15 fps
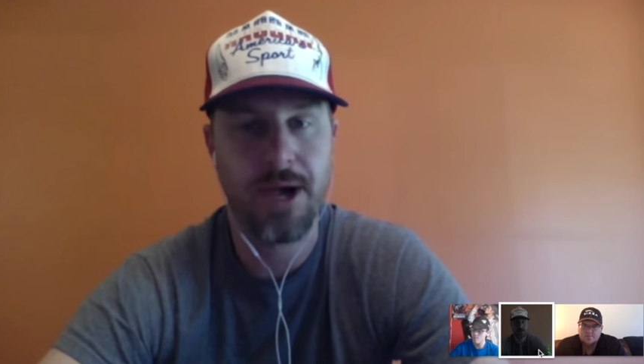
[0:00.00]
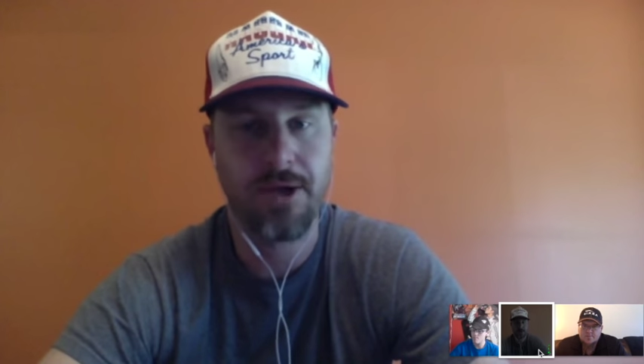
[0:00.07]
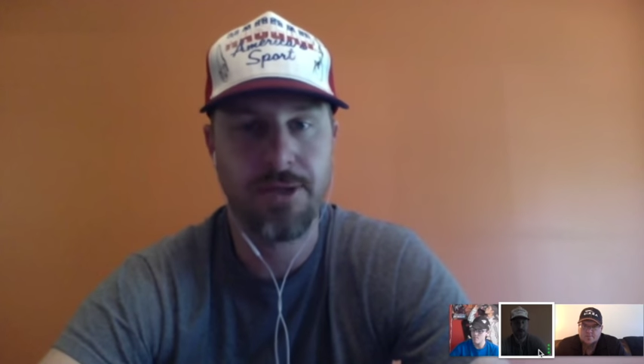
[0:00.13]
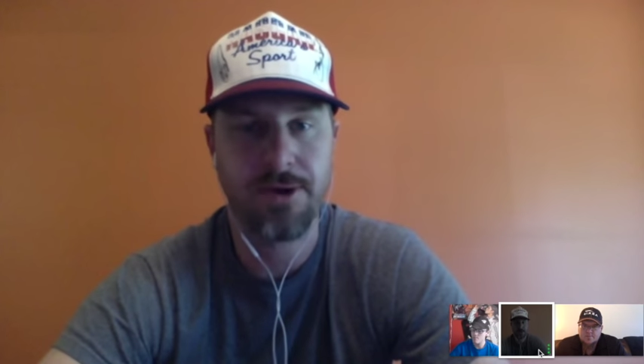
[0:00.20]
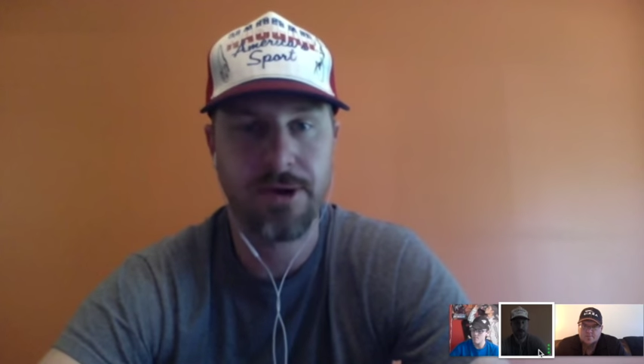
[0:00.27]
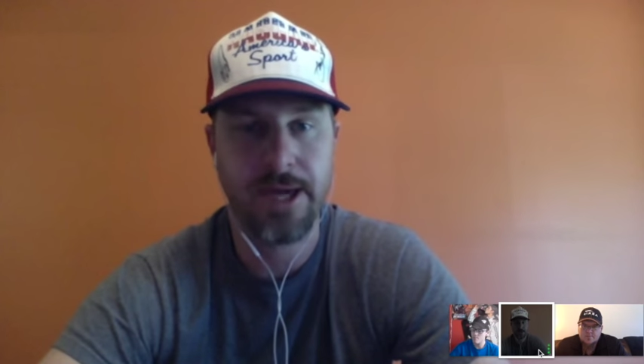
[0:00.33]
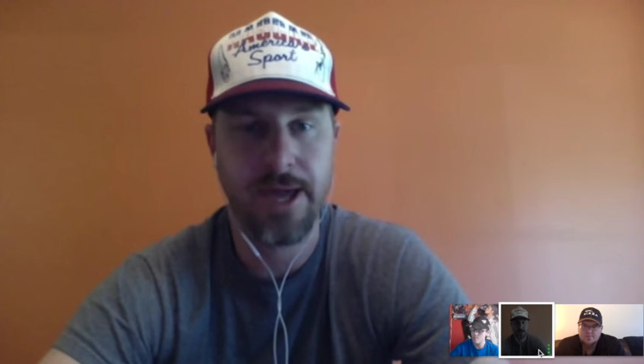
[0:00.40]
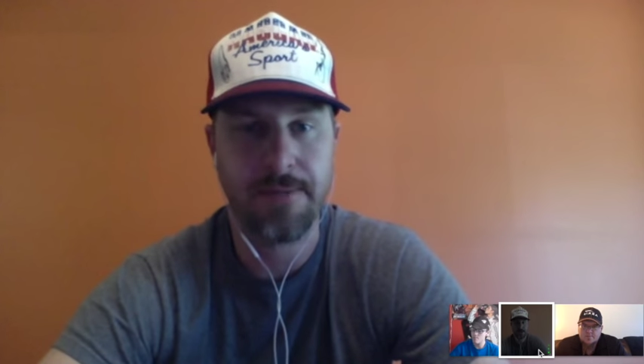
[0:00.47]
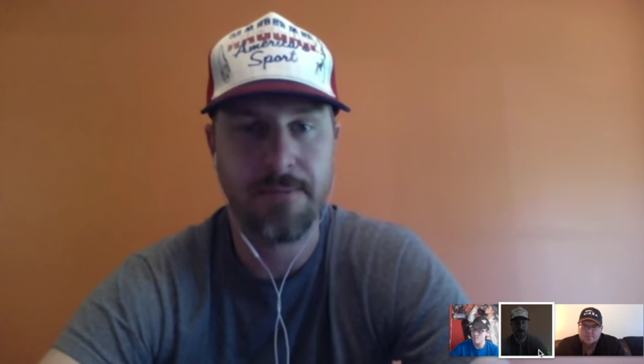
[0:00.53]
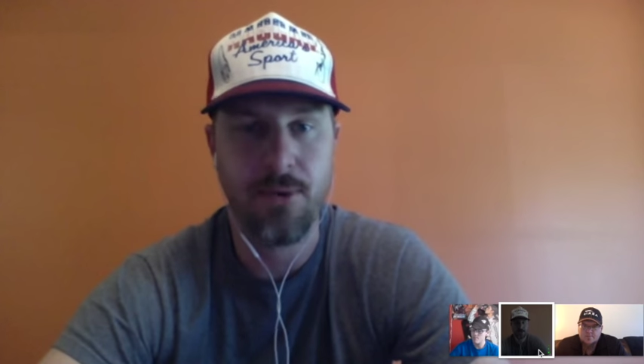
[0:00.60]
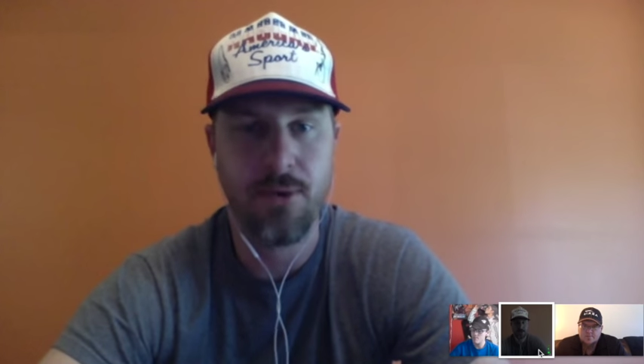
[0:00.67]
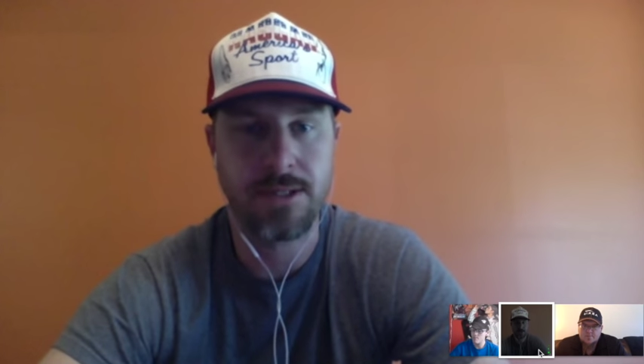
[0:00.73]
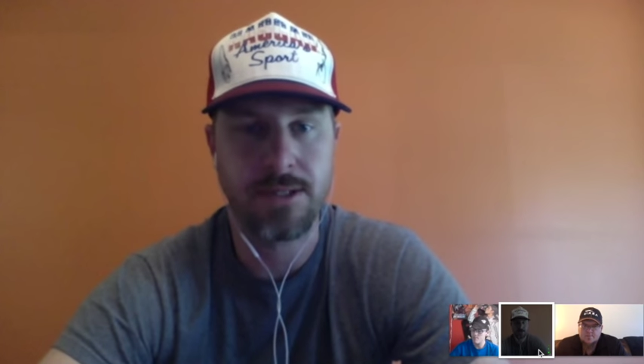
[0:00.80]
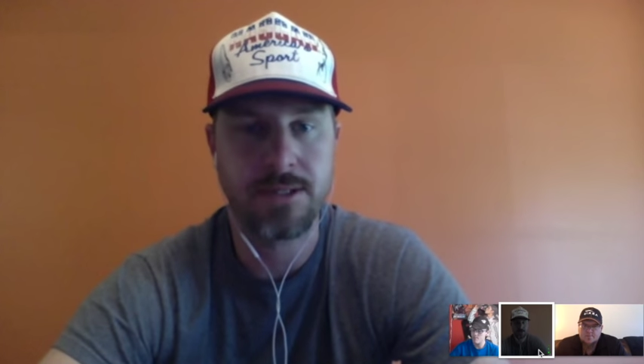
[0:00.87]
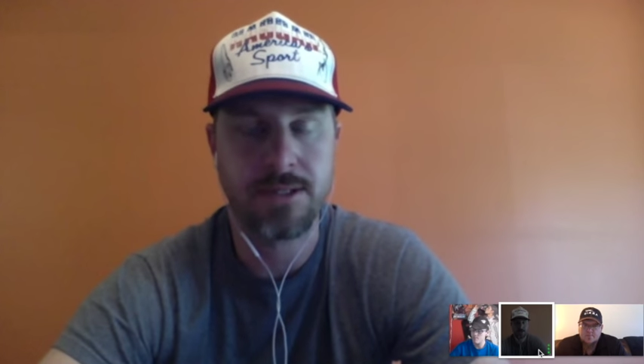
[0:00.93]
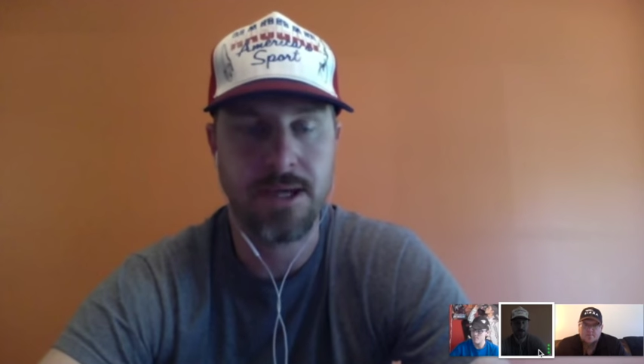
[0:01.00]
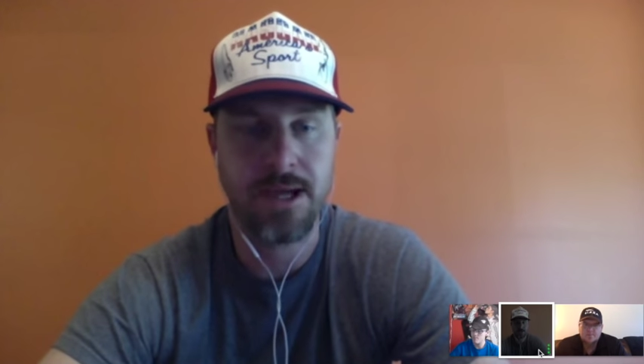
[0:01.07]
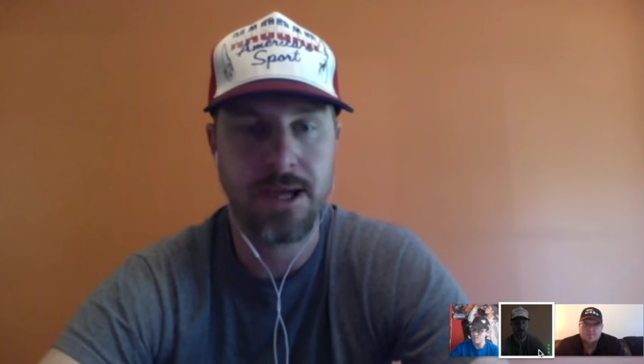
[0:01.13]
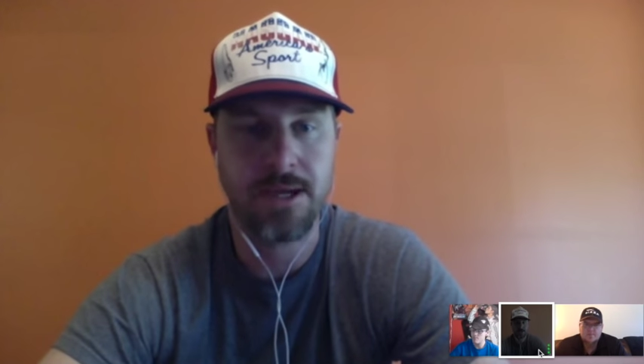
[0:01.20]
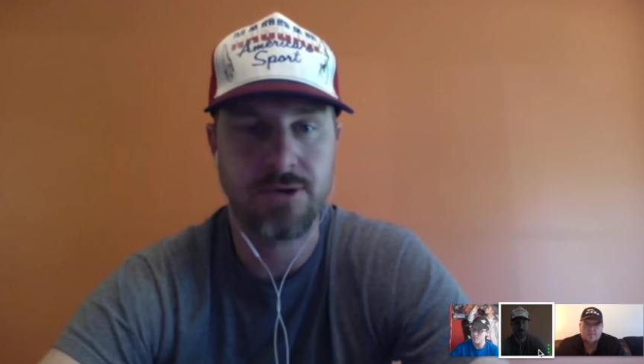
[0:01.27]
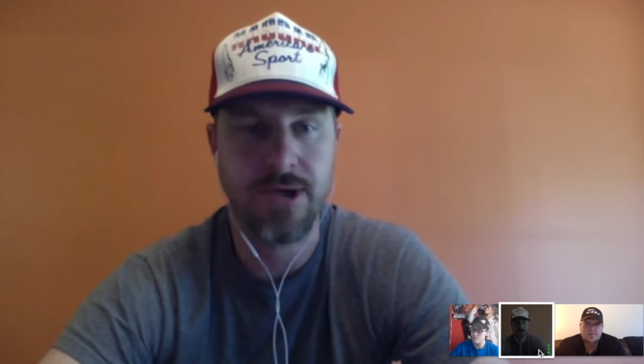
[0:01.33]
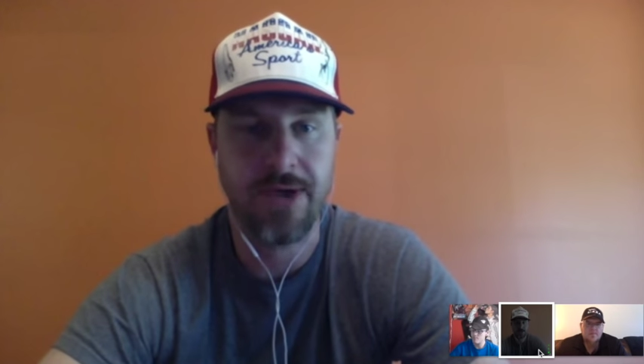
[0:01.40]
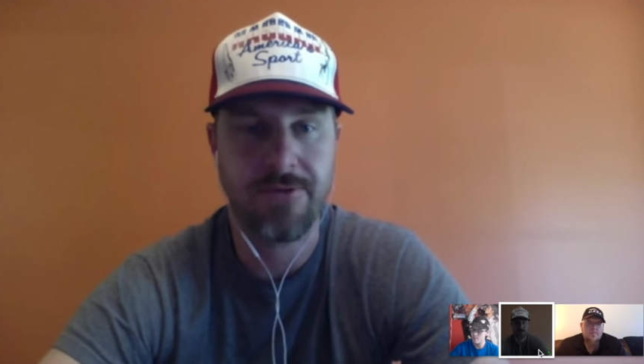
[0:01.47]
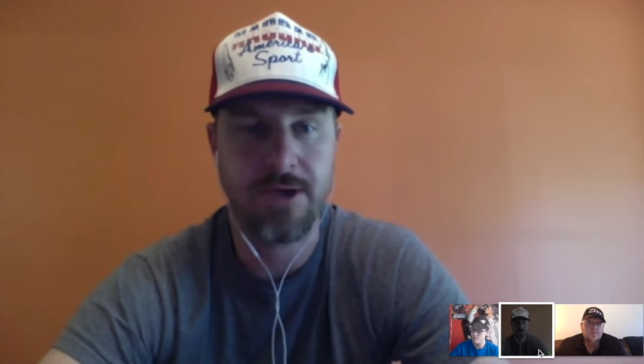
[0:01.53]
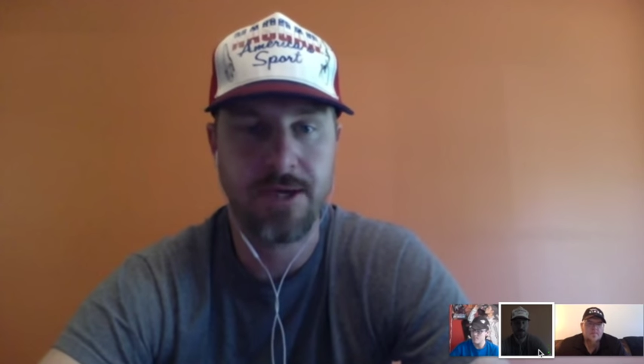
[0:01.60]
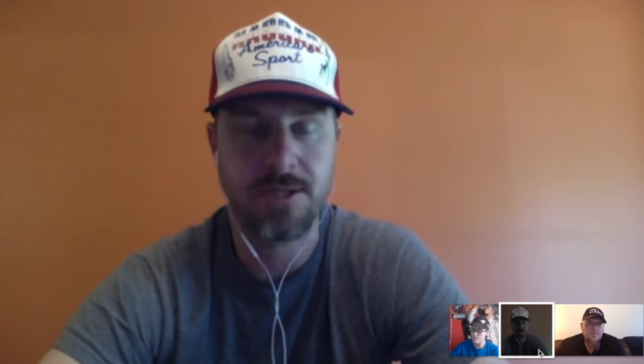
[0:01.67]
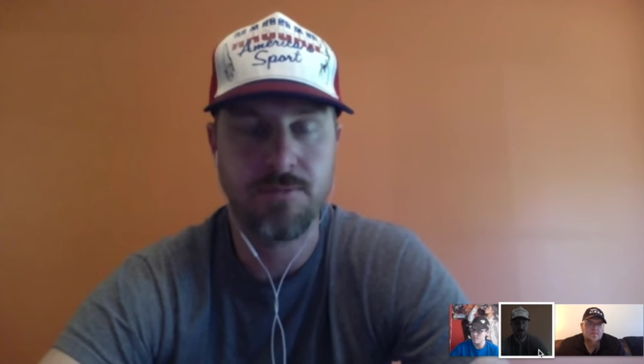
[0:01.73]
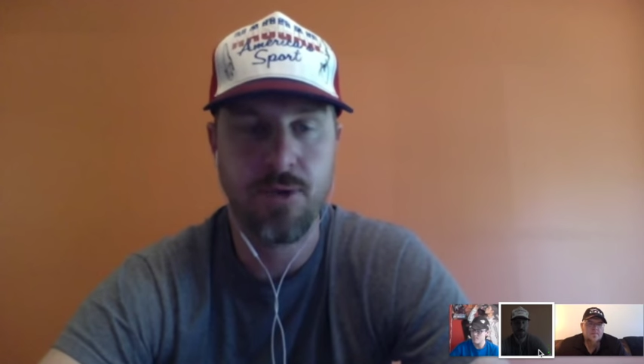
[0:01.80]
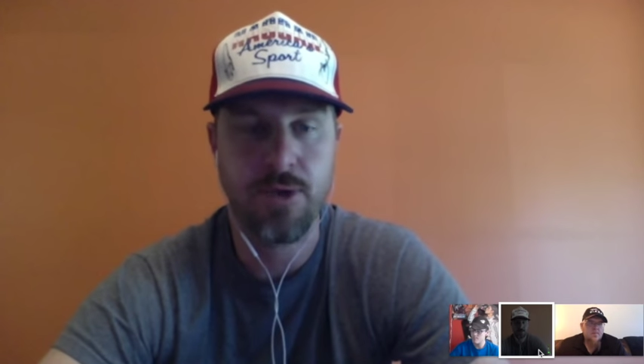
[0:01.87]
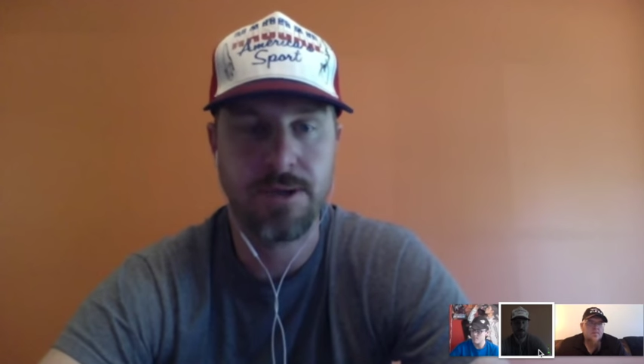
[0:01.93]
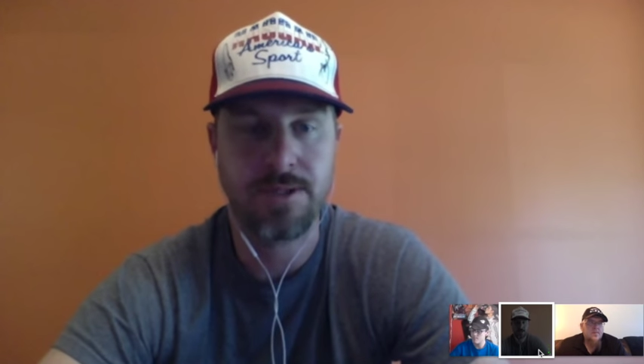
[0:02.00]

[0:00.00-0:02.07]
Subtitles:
38 points, DraftKings points,